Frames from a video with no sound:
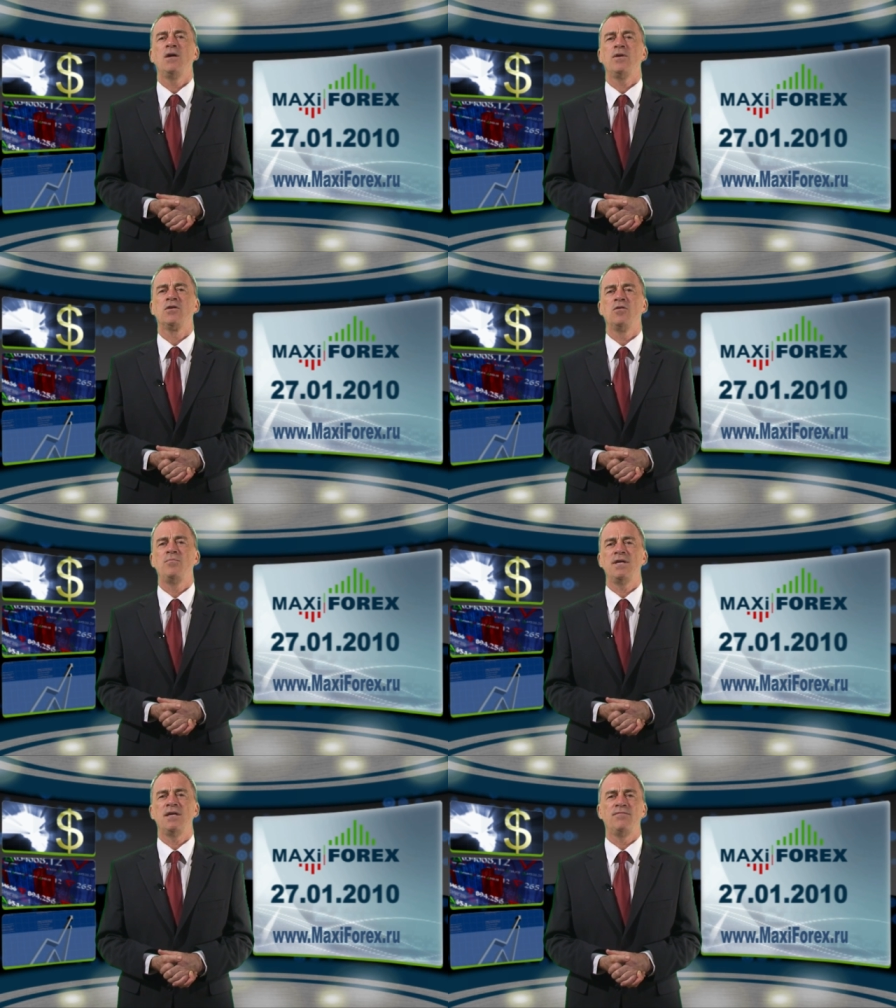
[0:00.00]
we
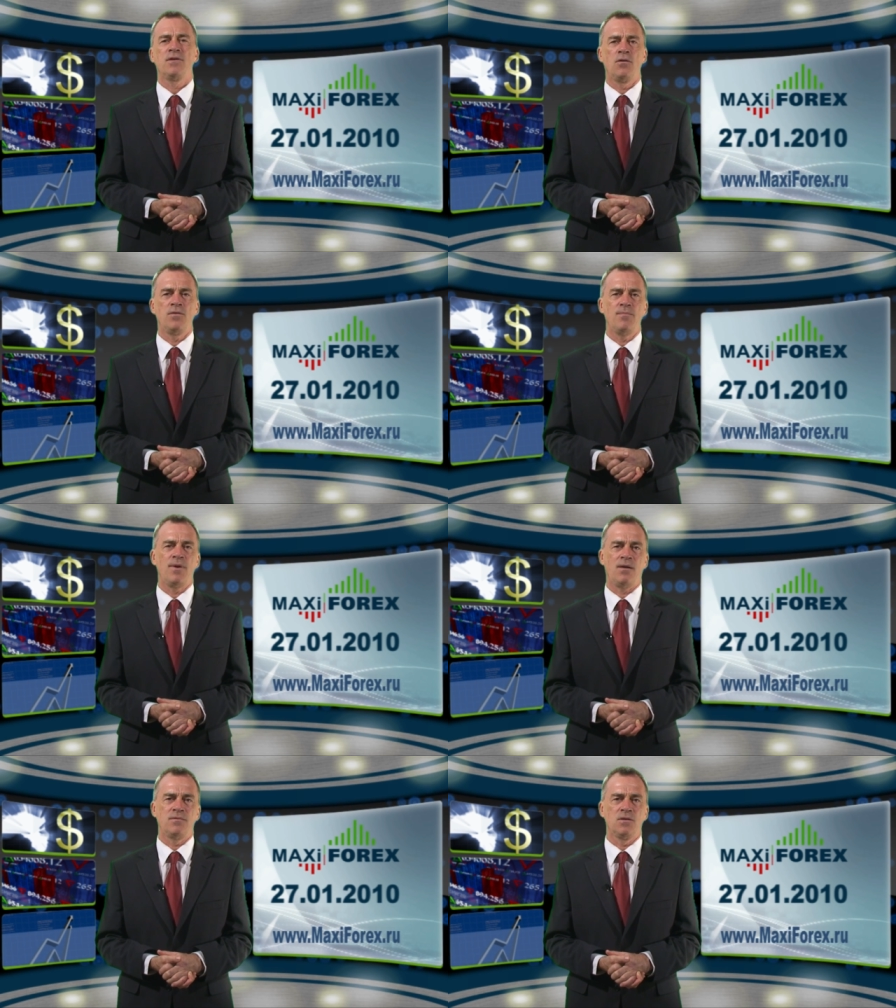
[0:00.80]
could be in for a
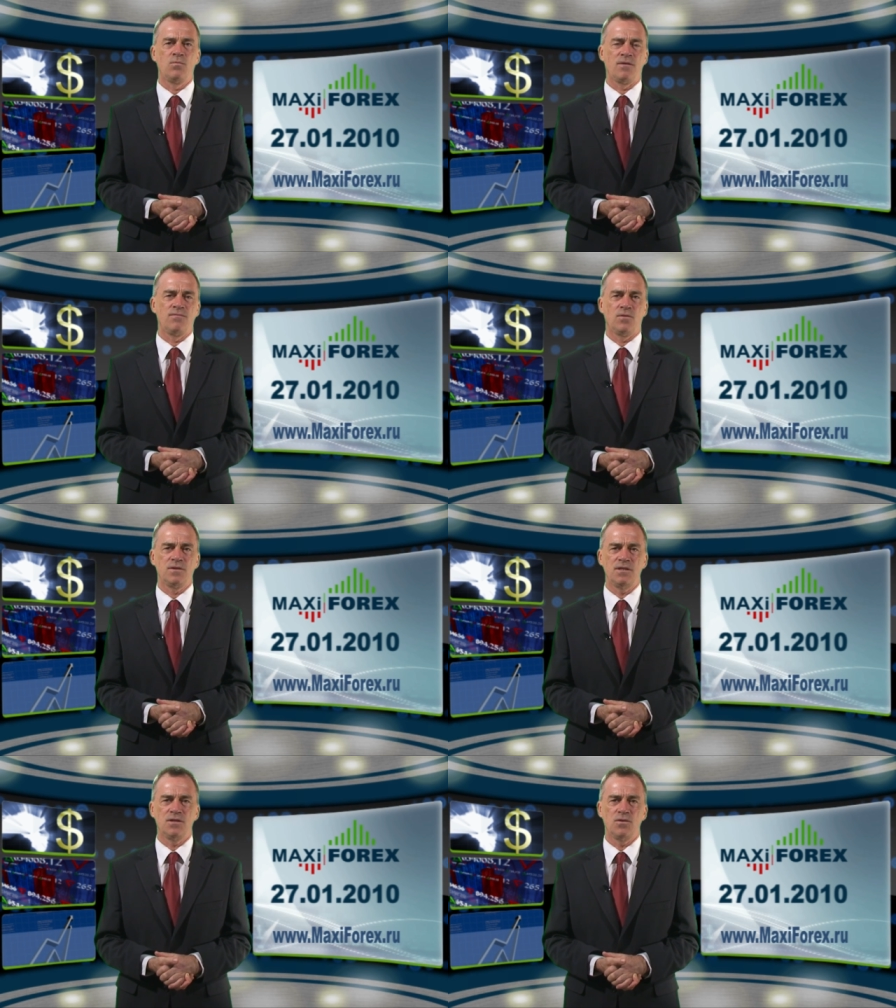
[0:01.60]
rebound to
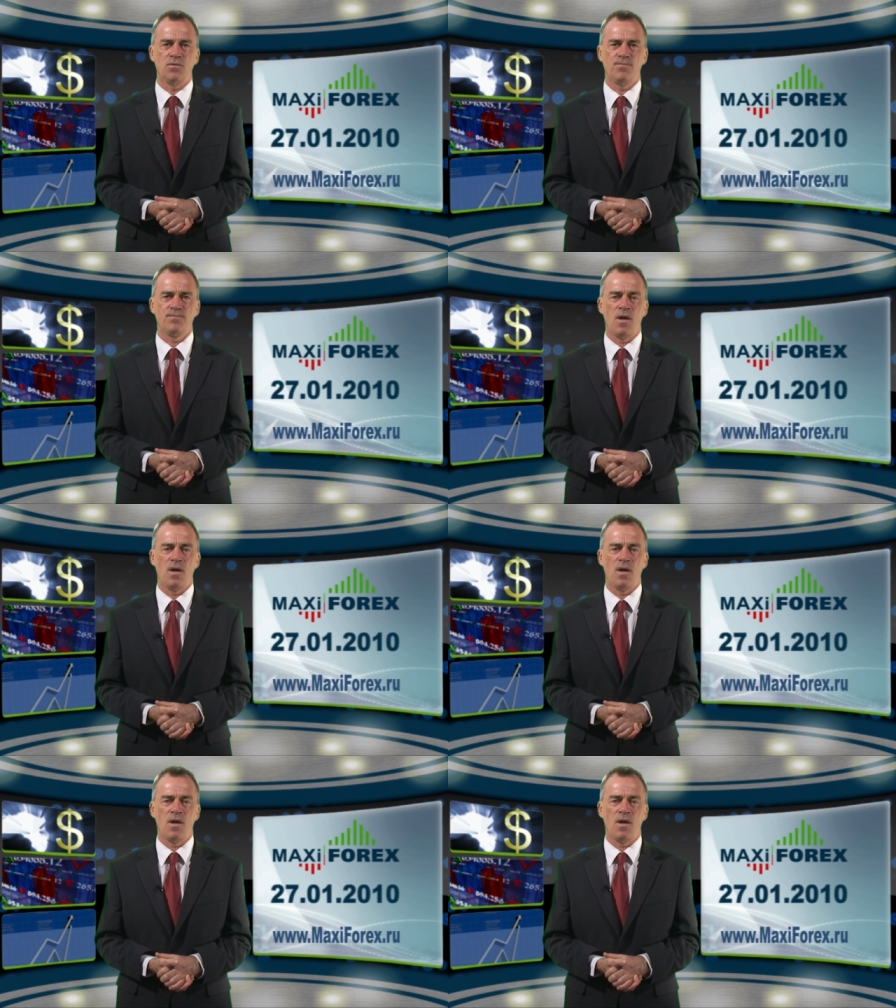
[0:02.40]
142.